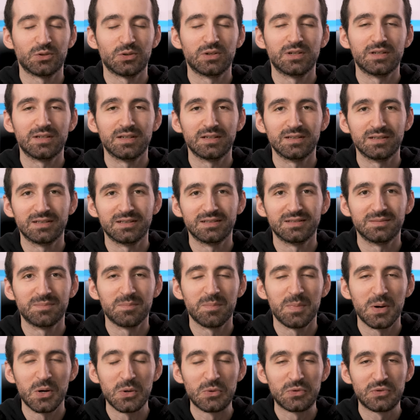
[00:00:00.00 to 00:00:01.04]
on uh,
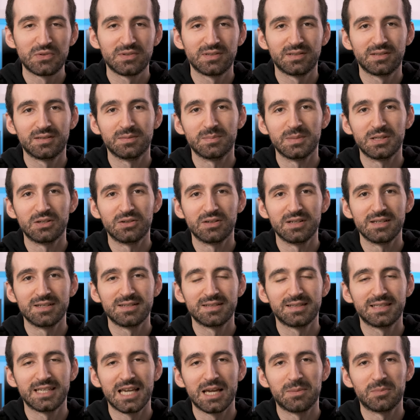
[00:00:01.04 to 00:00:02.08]
most
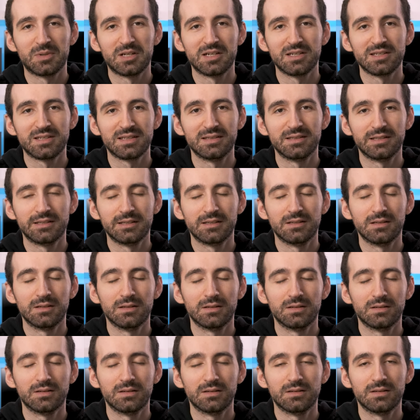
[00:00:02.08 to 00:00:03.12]
mirrorless cameras
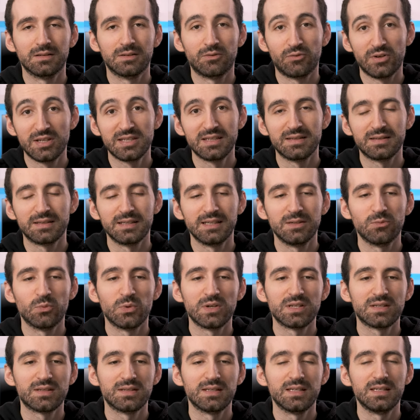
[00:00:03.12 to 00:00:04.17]
until uh, recently
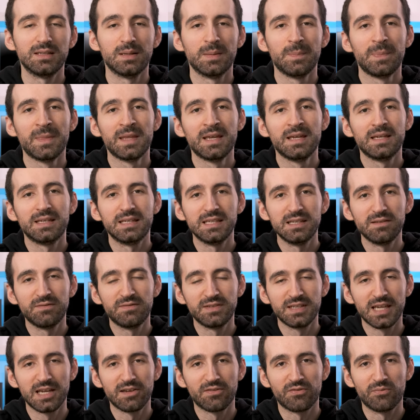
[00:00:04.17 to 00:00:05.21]
was the
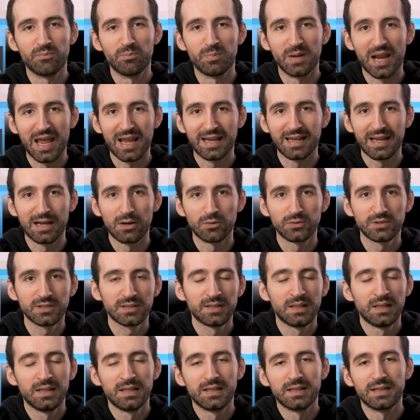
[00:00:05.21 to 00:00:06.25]
EVF blackout.
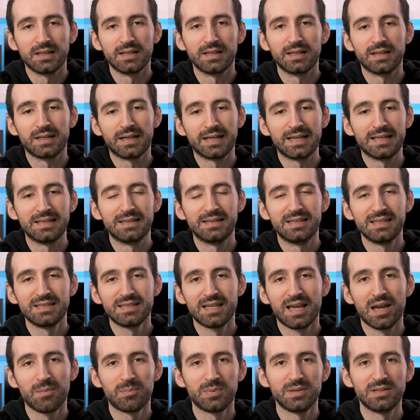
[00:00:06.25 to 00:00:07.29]
Uh, and this
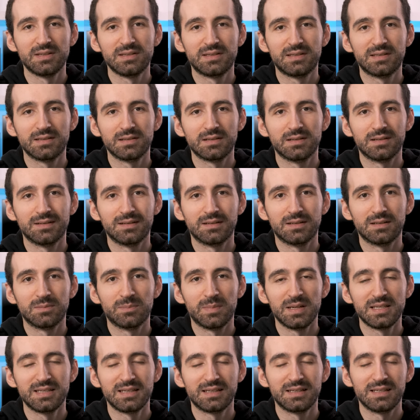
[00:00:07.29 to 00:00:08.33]
happened uh,
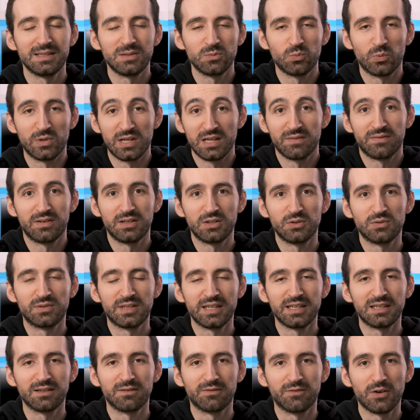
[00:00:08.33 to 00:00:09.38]
basically whenever you
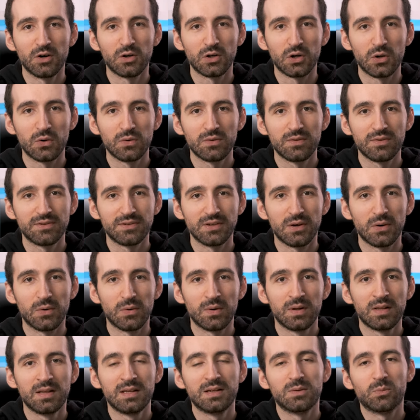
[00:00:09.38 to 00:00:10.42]
take a photo.
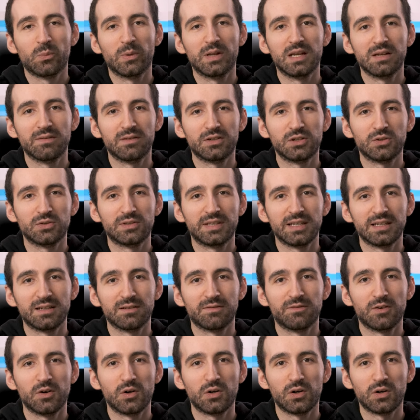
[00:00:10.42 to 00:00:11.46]
So whenever you take a
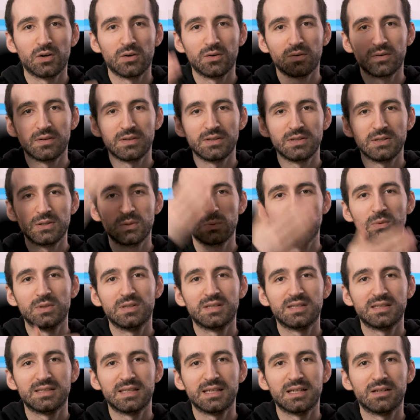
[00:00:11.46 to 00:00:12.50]
photo, you
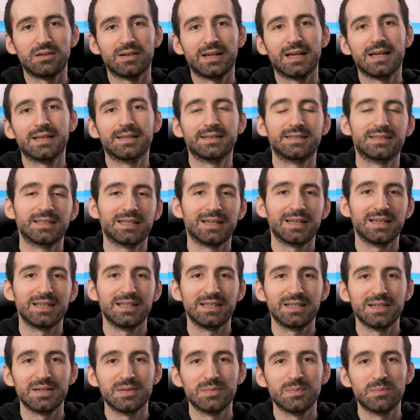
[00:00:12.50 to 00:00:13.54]
would stare at a